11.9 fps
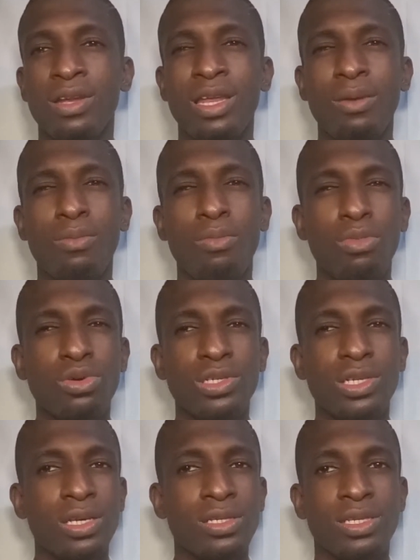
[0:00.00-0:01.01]
They
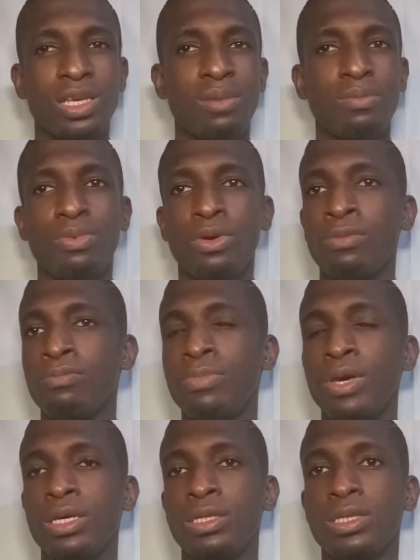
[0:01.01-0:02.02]
mostly skimp on
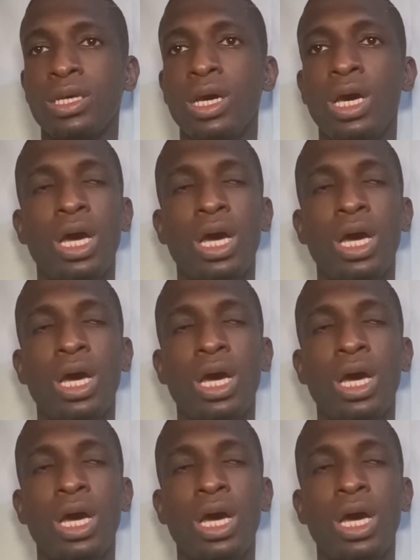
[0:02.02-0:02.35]
bass,